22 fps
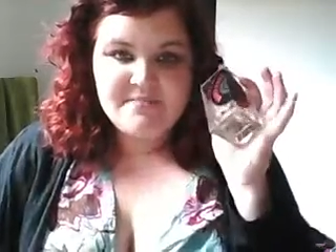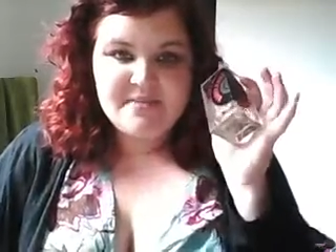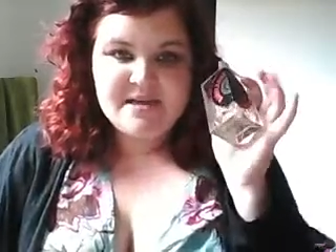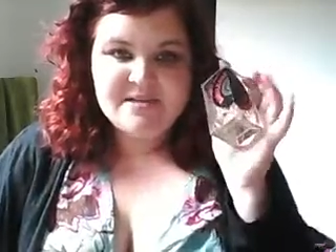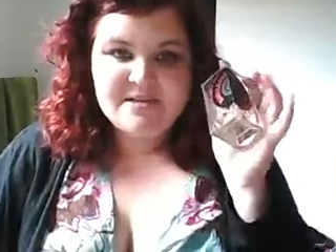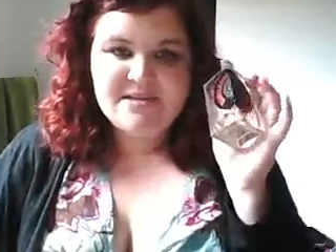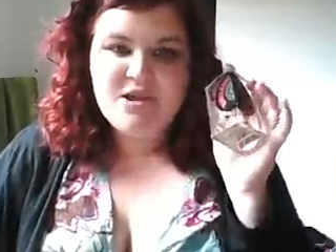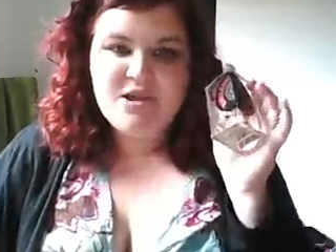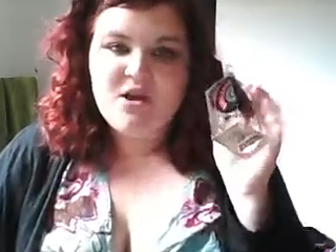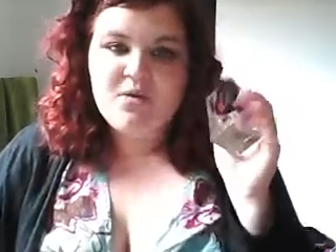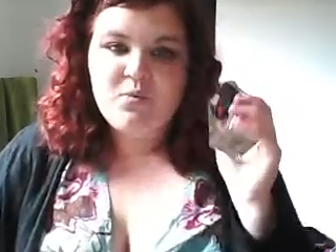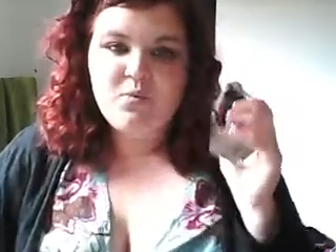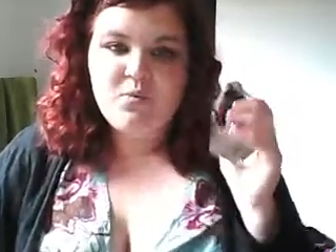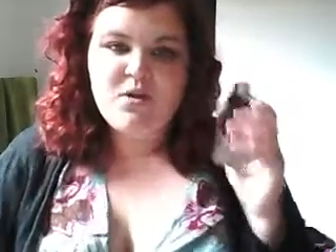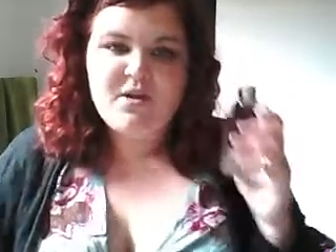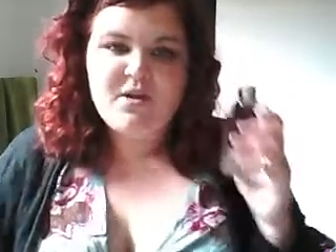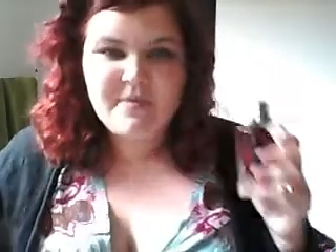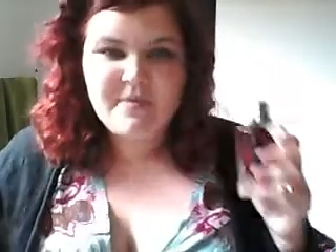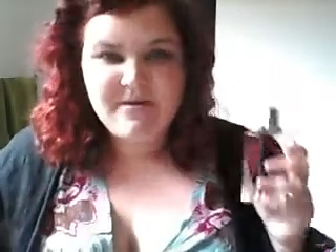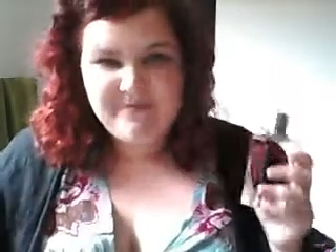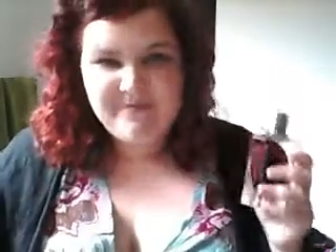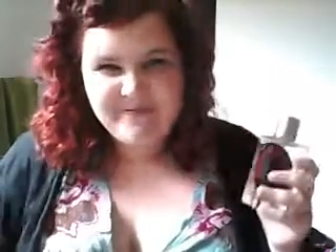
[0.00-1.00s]
It's not one
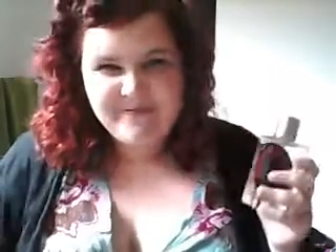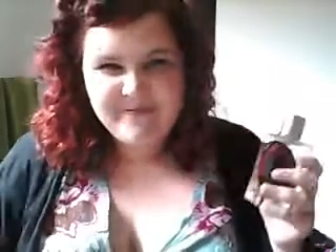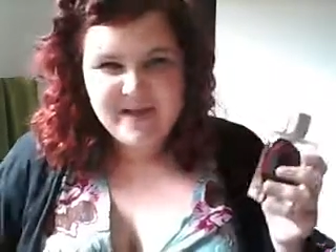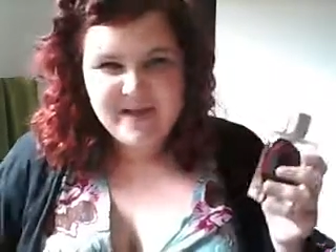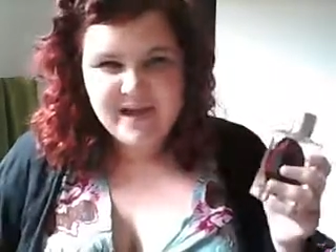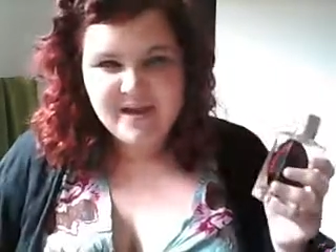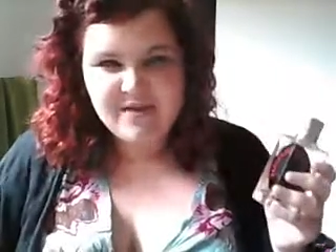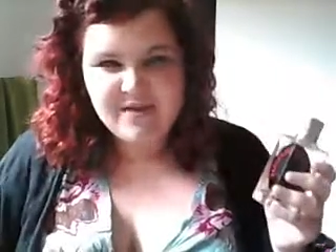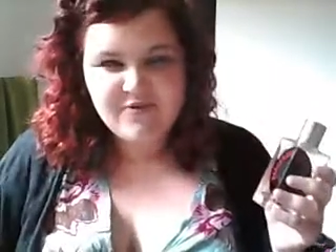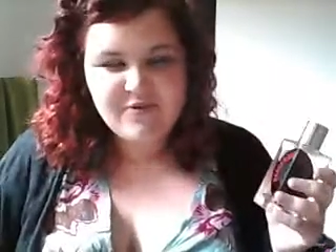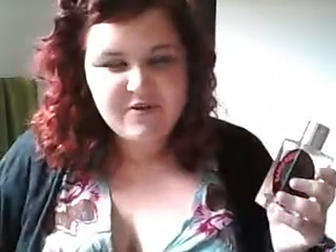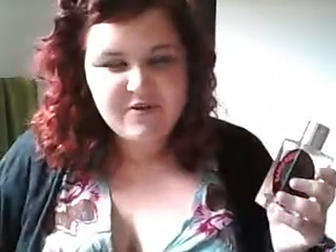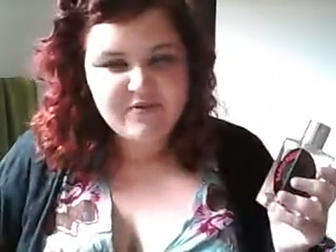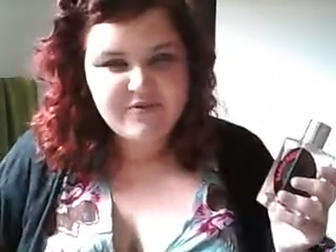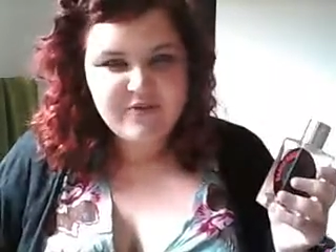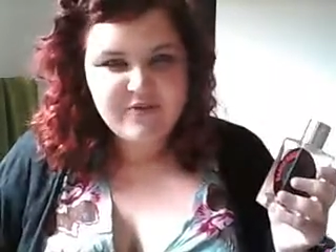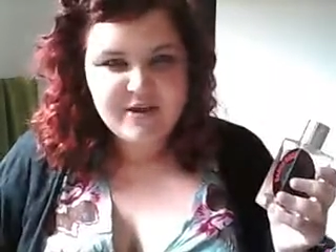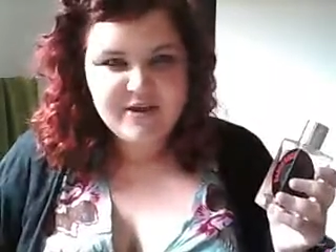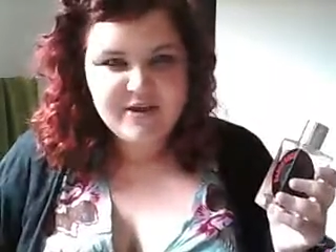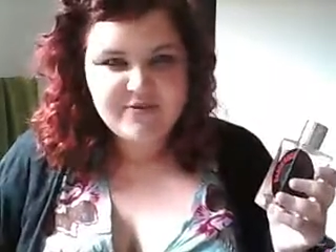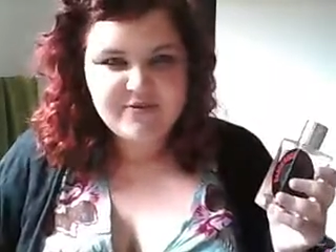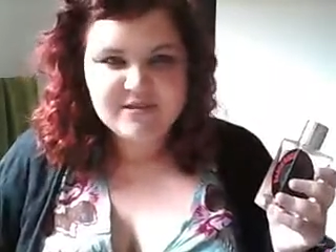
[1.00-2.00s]
of my favourite
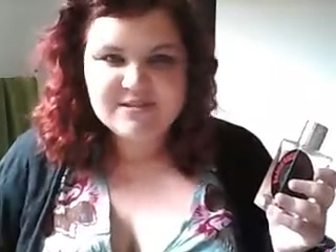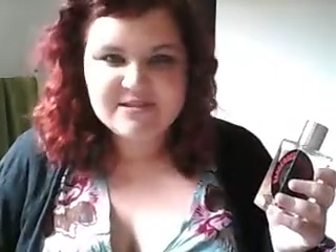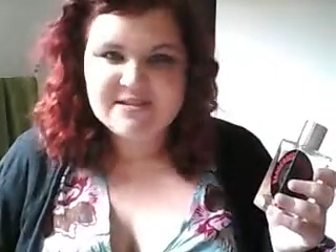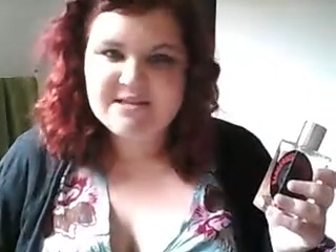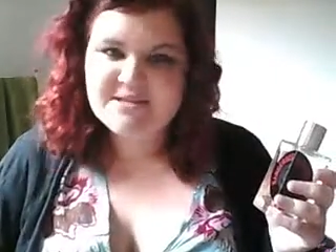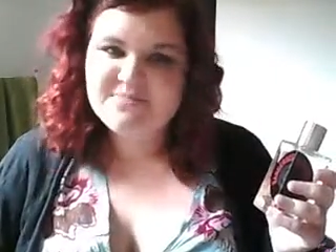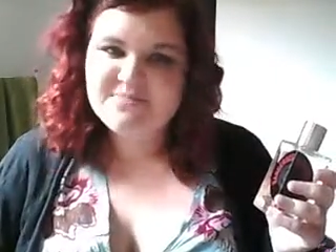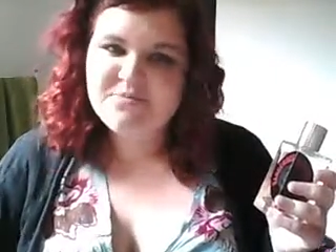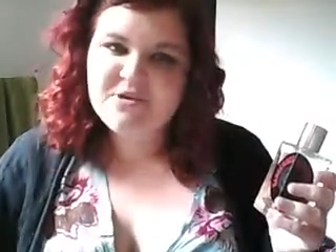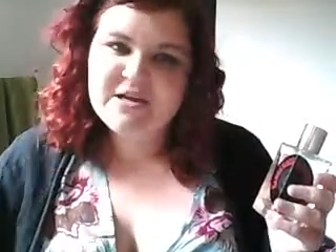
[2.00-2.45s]
fragrances,